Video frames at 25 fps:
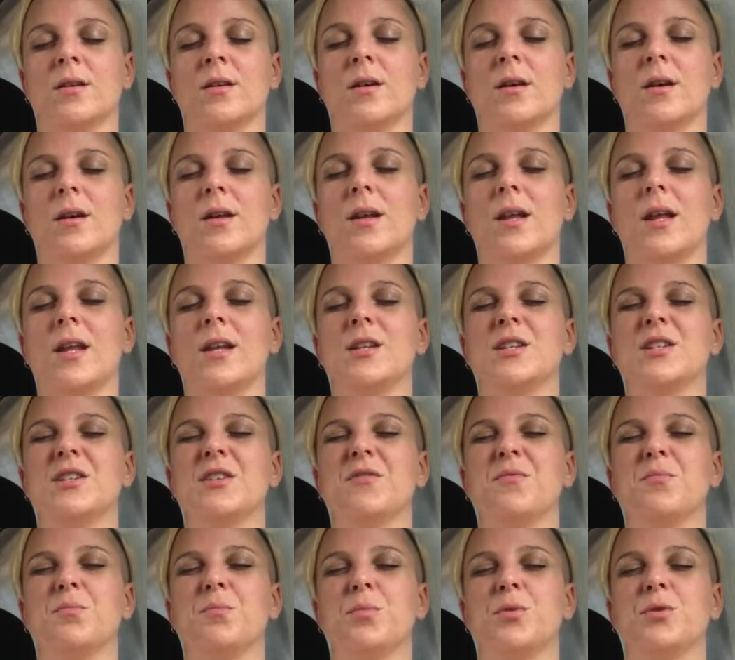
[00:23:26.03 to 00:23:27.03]
an energy of
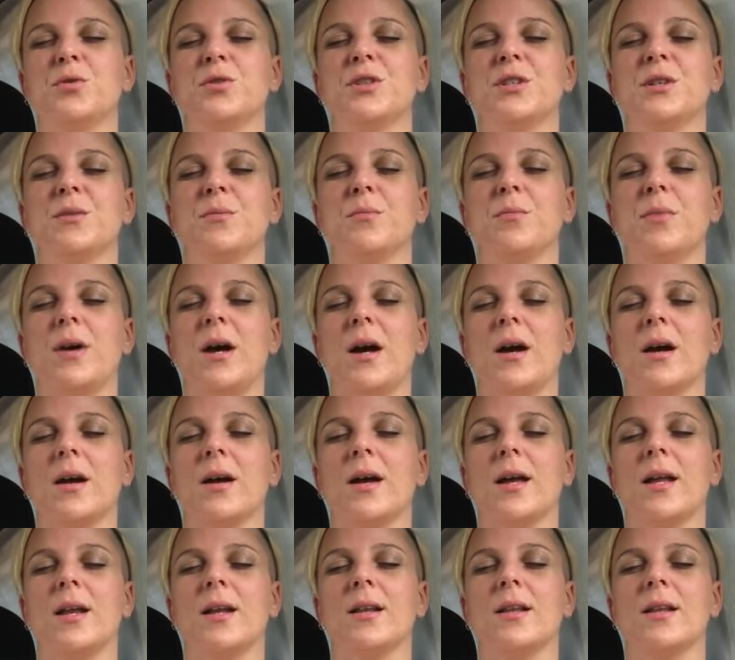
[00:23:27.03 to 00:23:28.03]
pushing back.
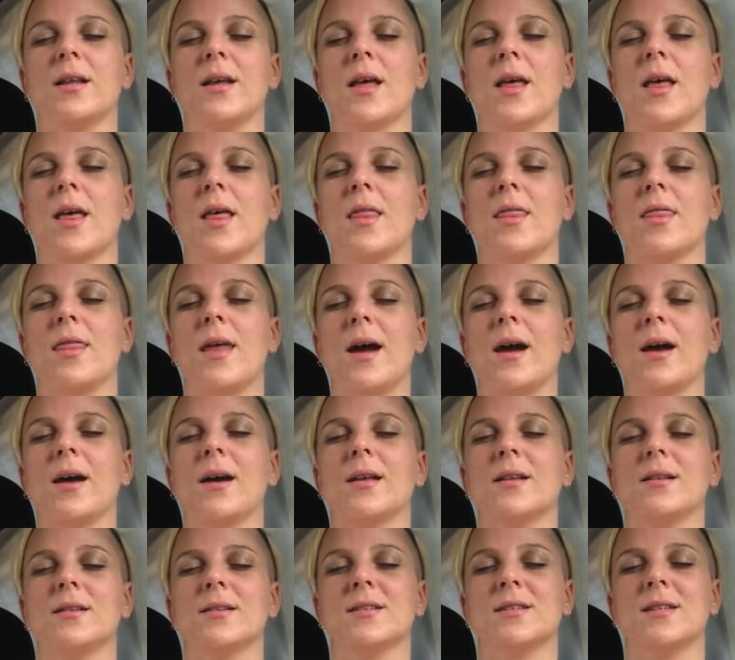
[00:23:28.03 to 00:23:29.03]
And that
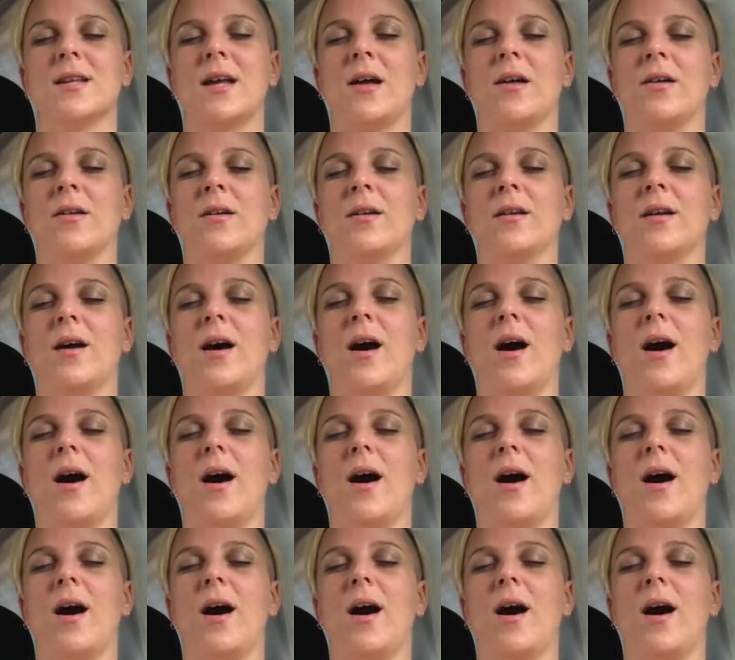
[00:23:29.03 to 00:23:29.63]
can sound